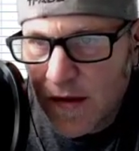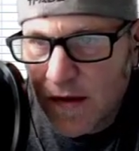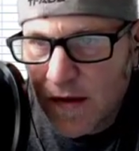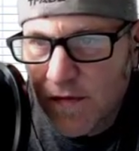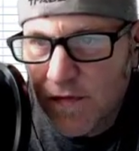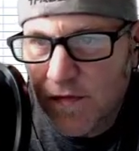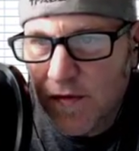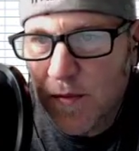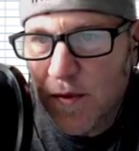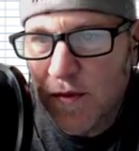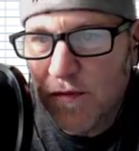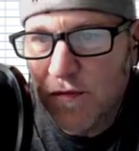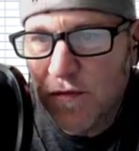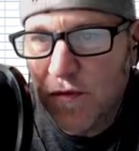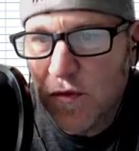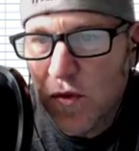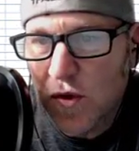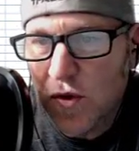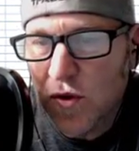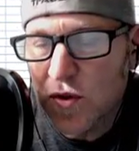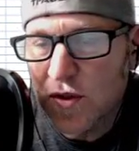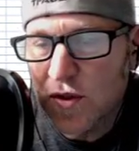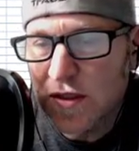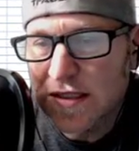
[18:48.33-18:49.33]
From a
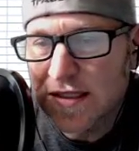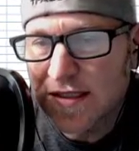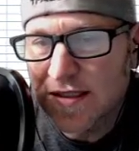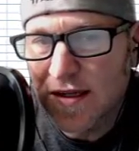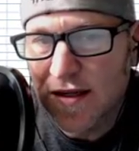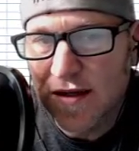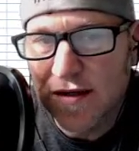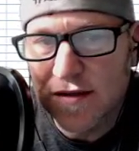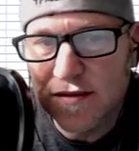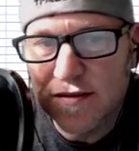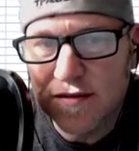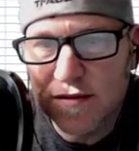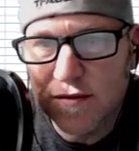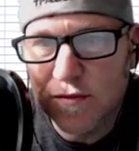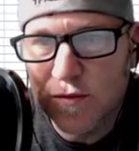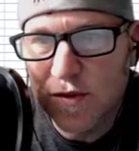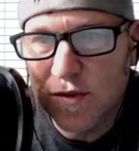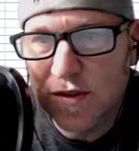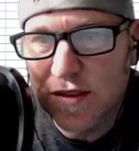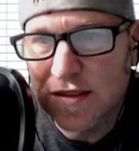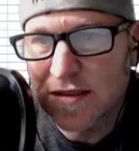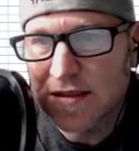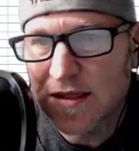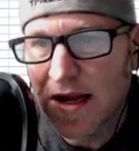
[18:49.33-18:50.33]
4 to a 6
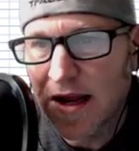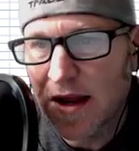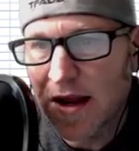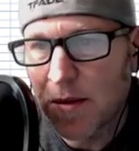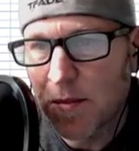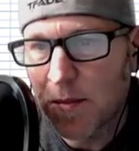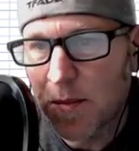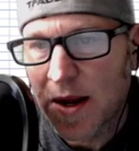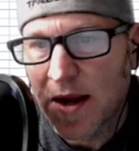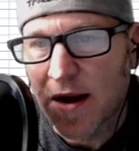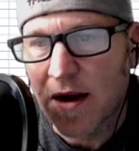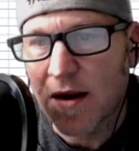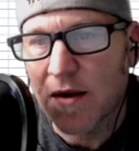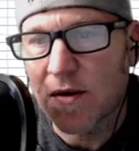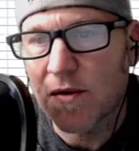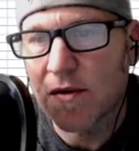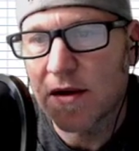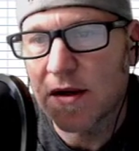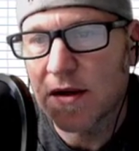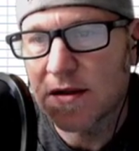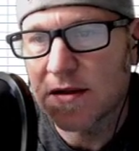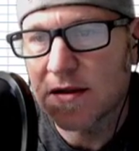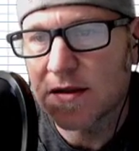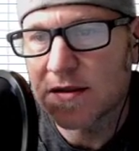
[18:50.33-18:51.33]
with the same power
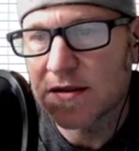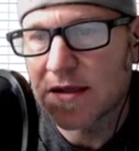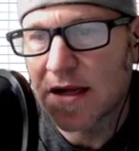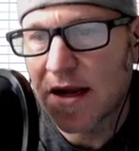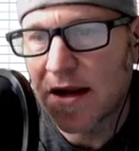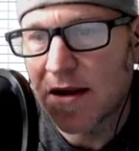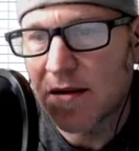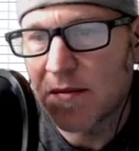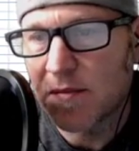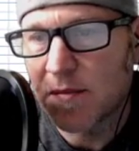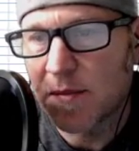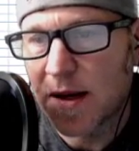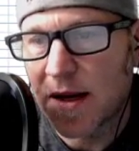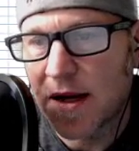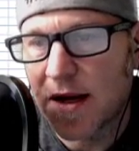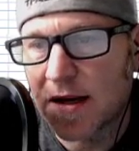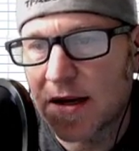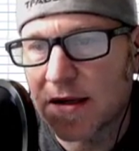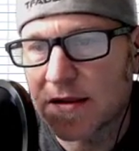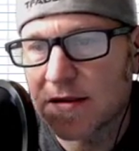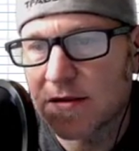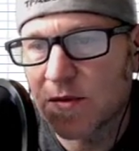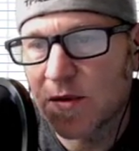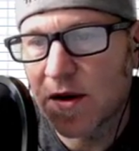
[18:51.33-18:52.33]
in the same
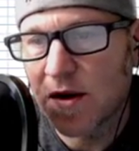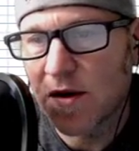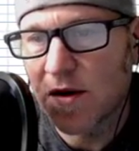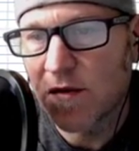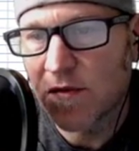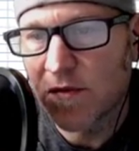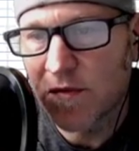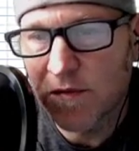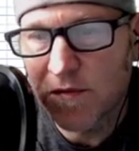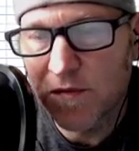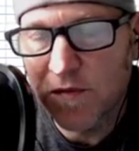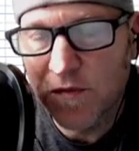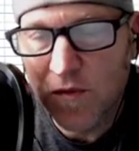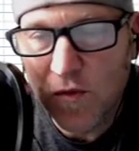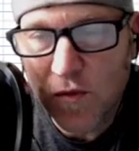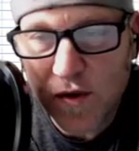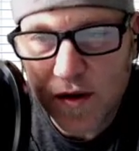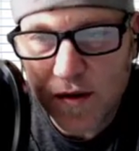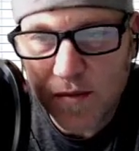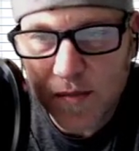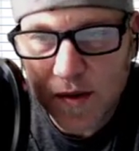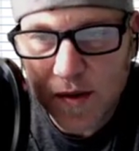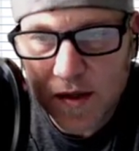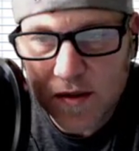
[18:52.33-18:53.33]
box, we go from
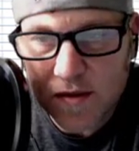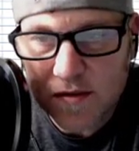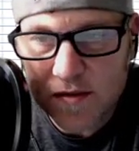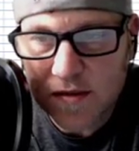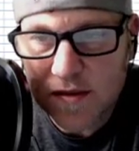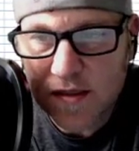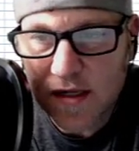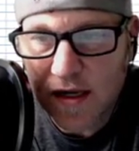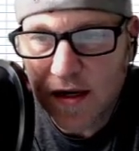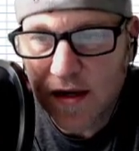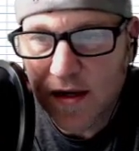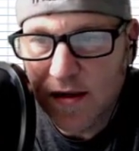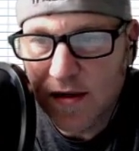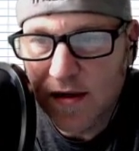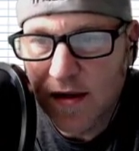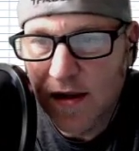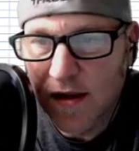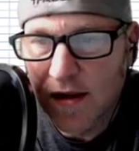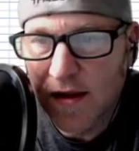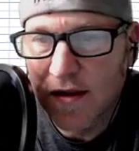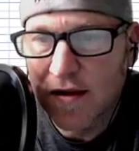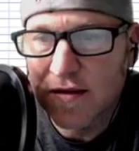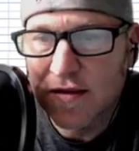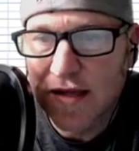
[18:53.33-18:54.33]
40 meters a second
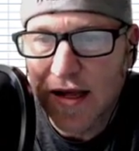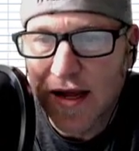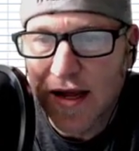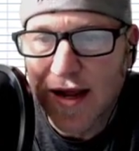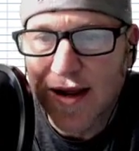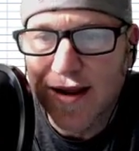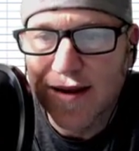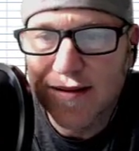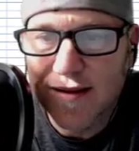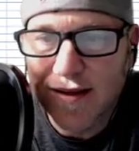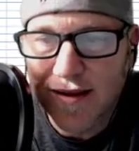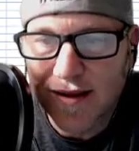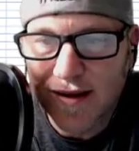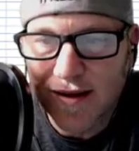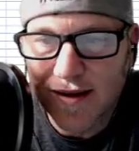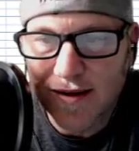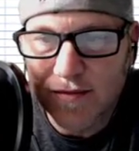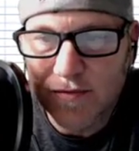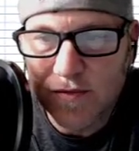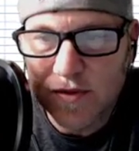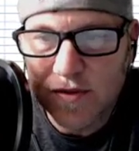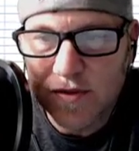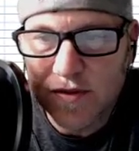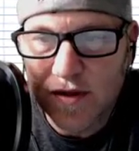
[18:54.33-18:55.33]
to
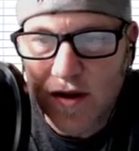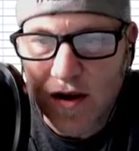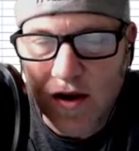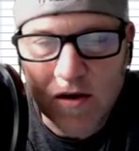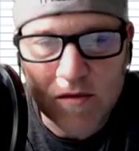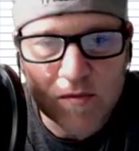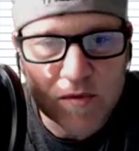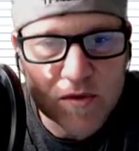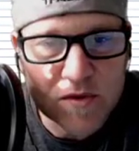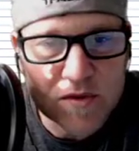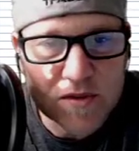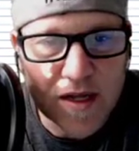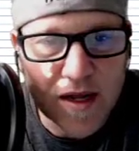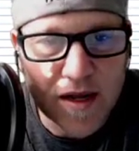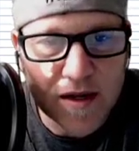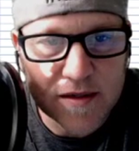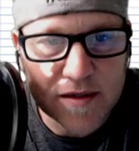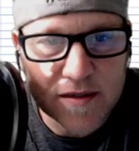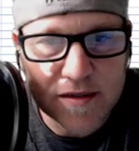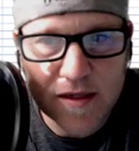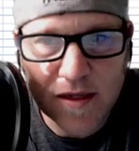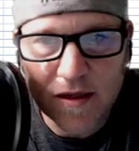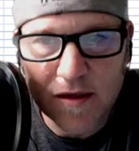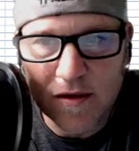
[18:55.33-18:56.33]
18, which is almost
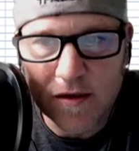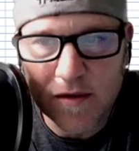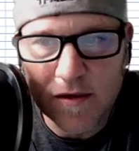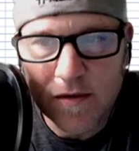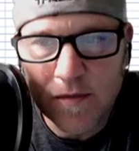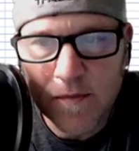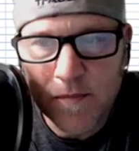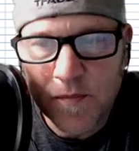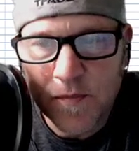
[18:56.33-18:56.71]
ideal.